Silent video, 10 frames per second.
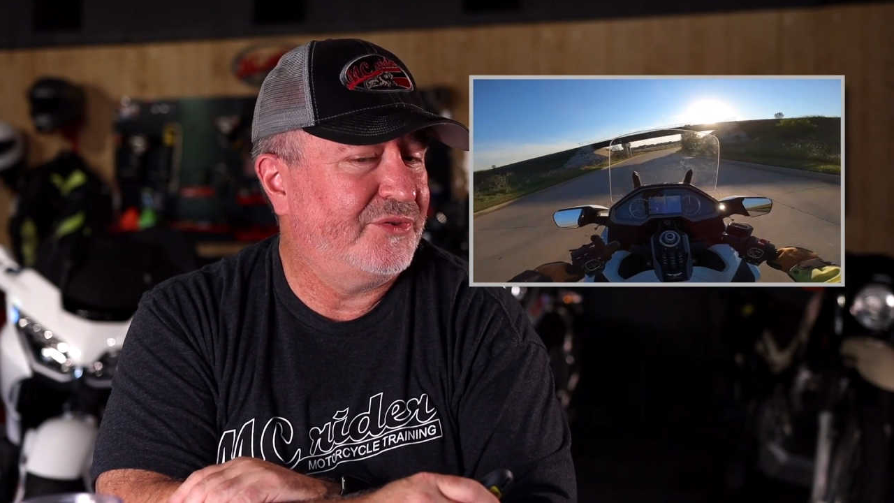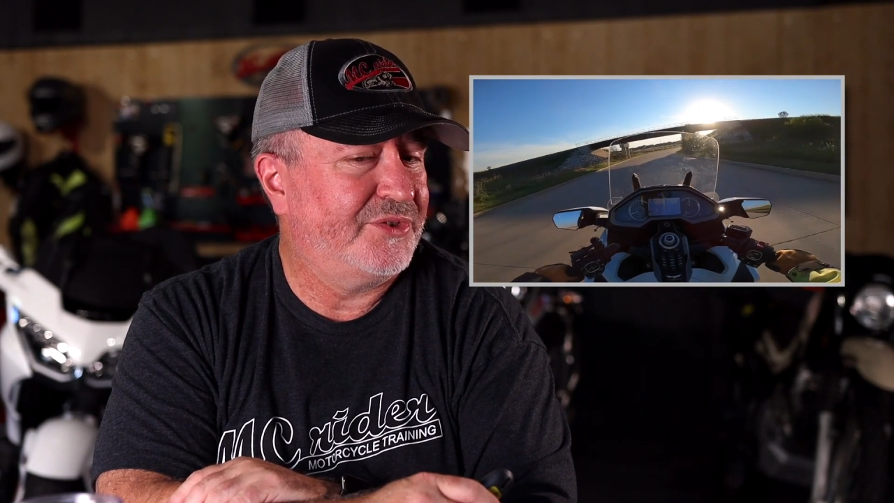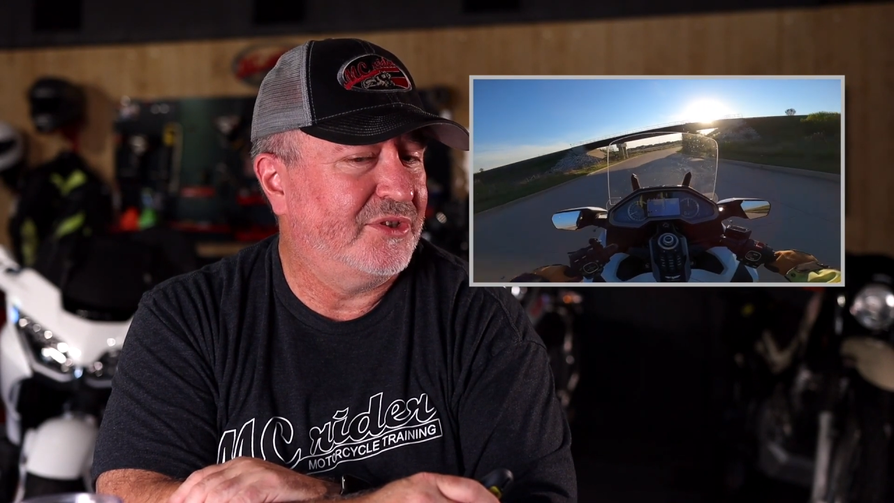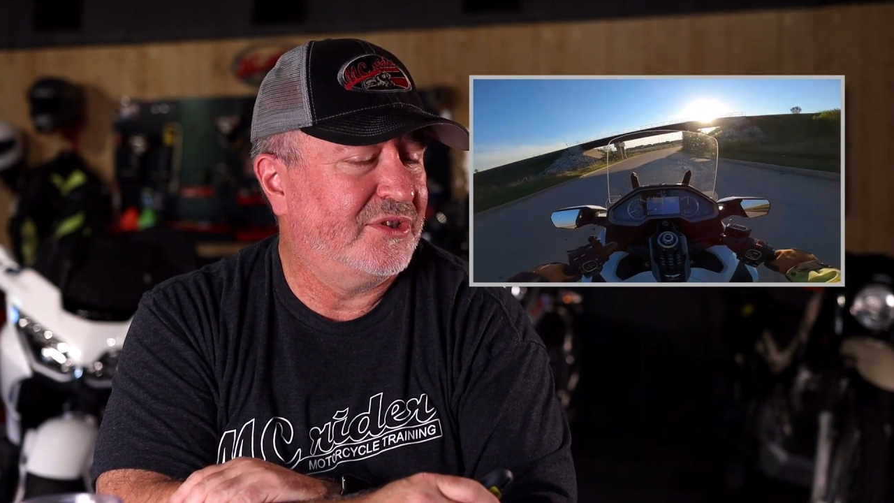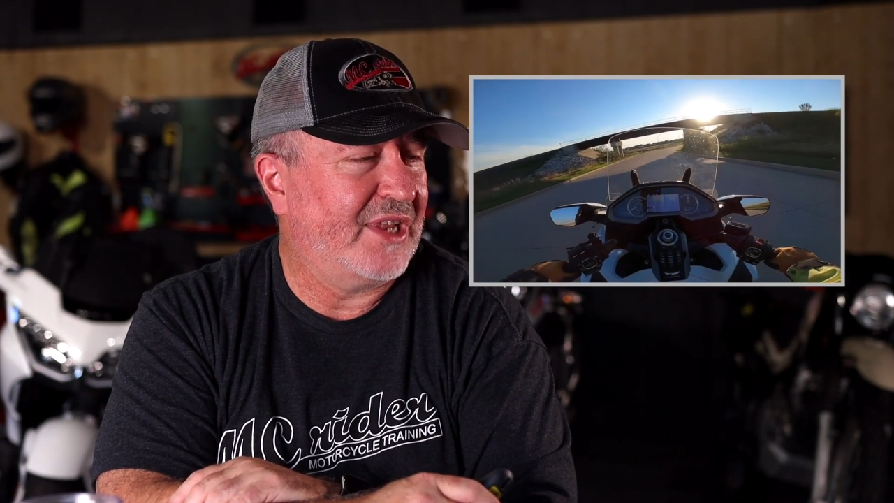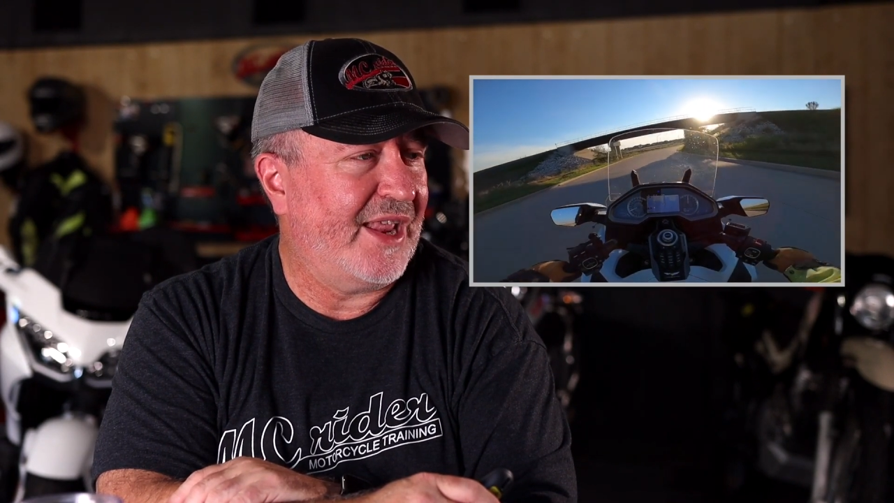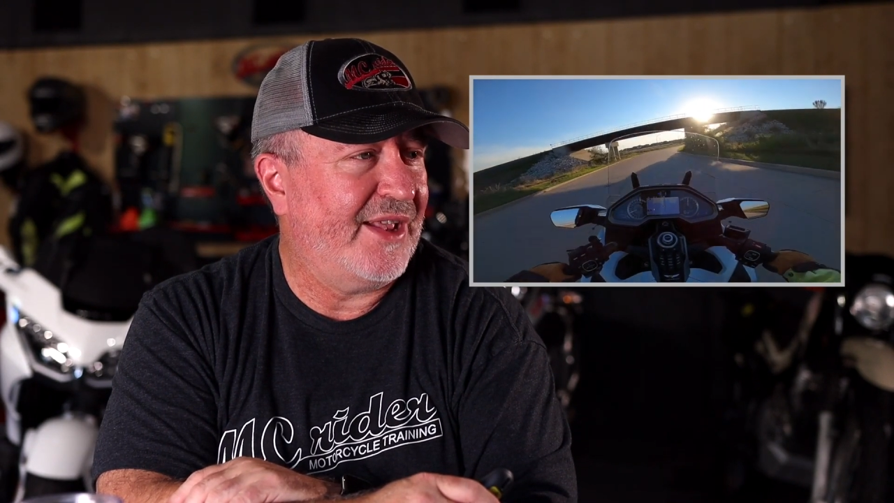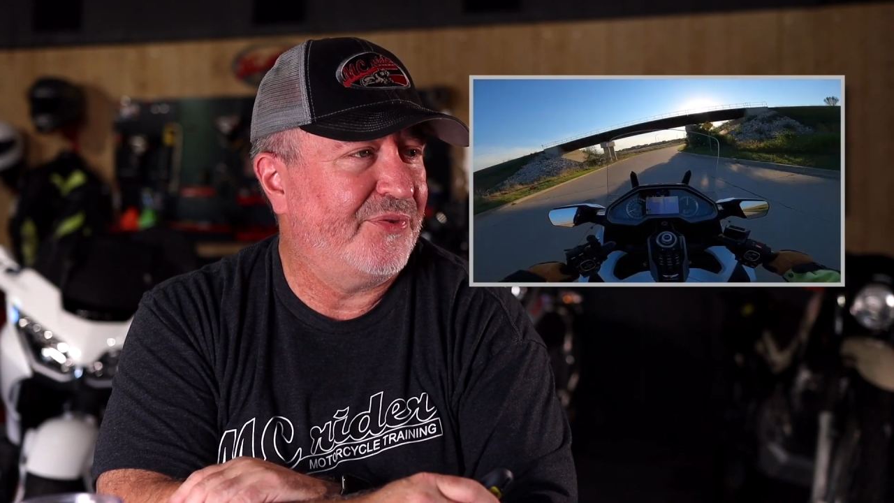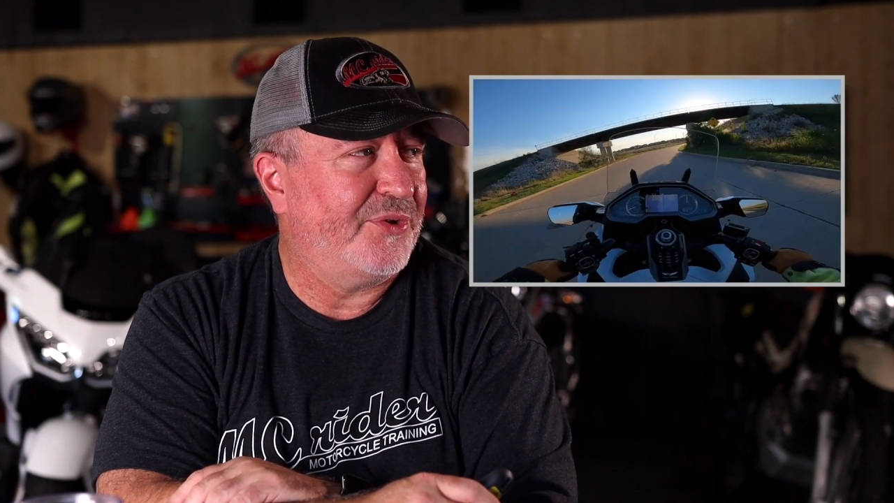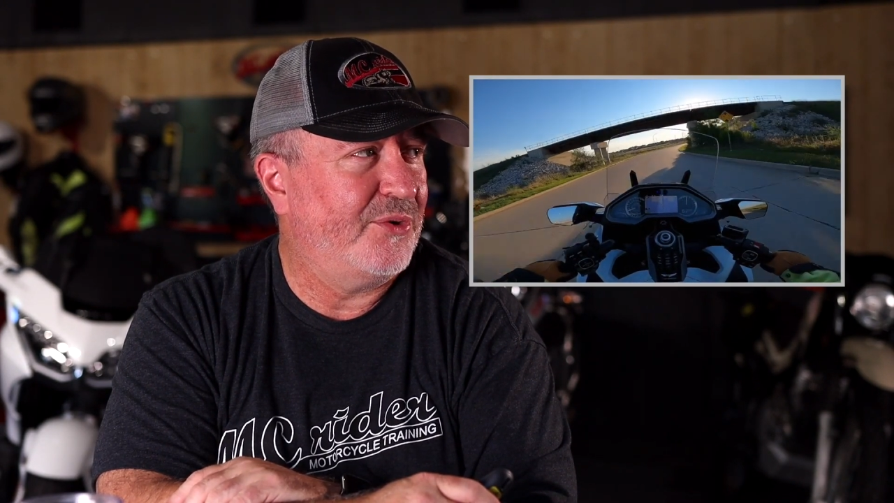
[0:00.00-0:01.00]
to
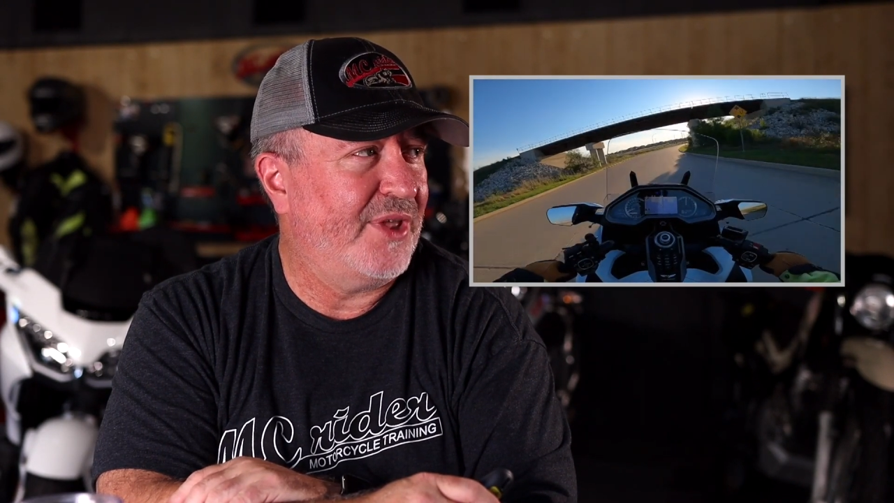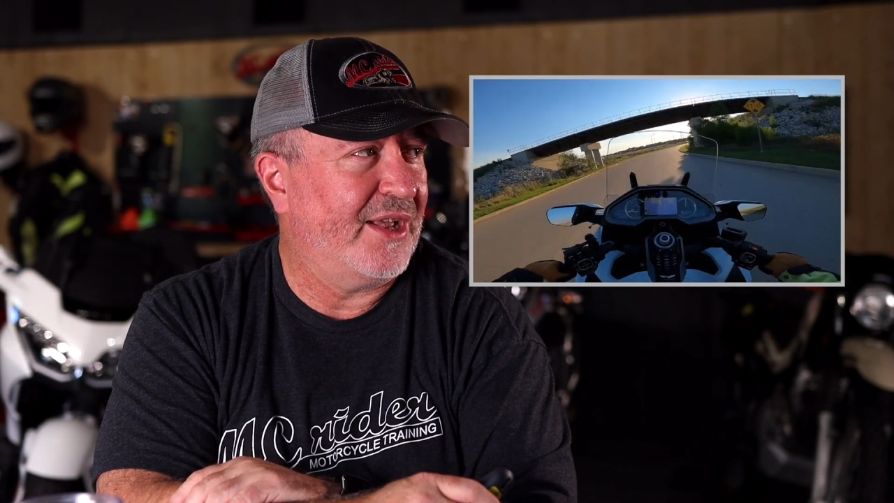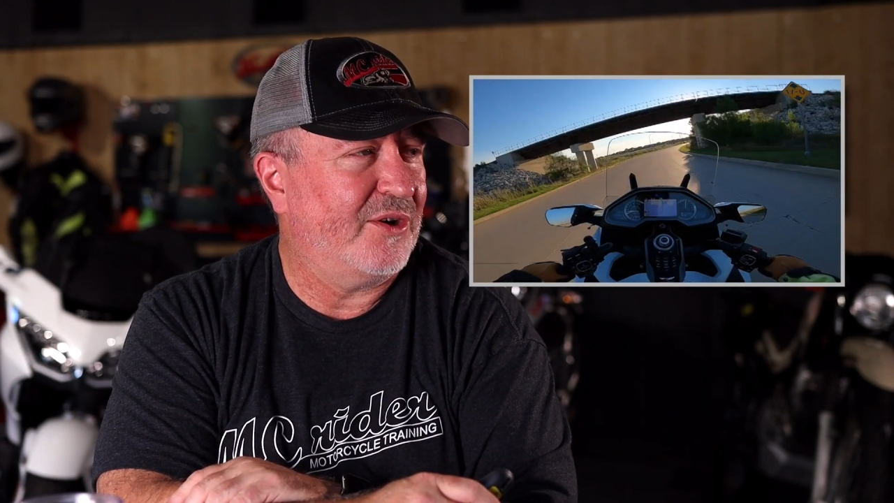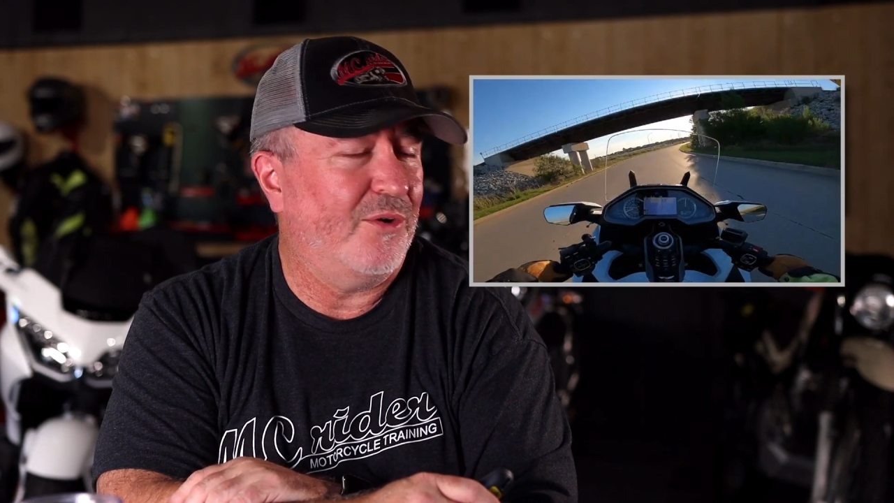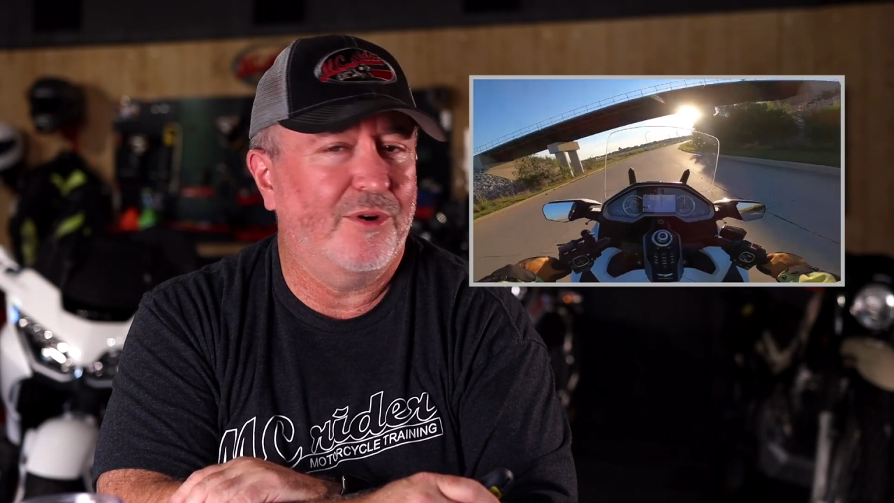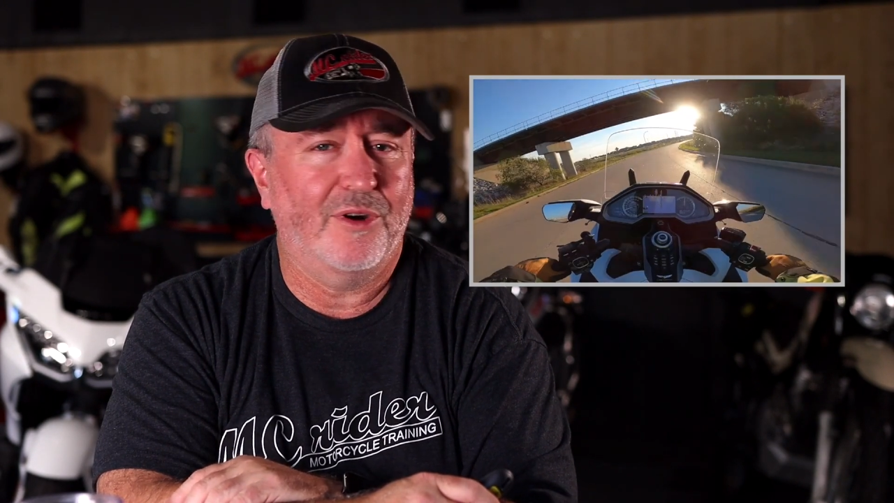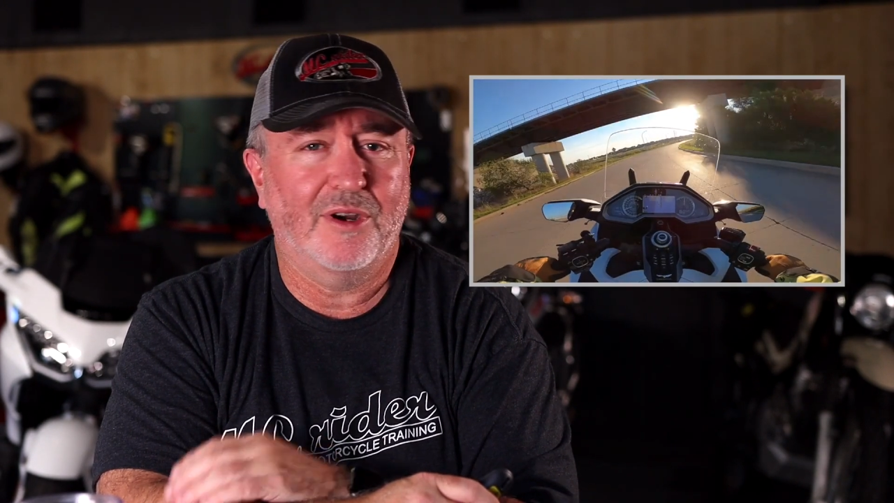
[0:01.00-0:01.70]
scan through that corner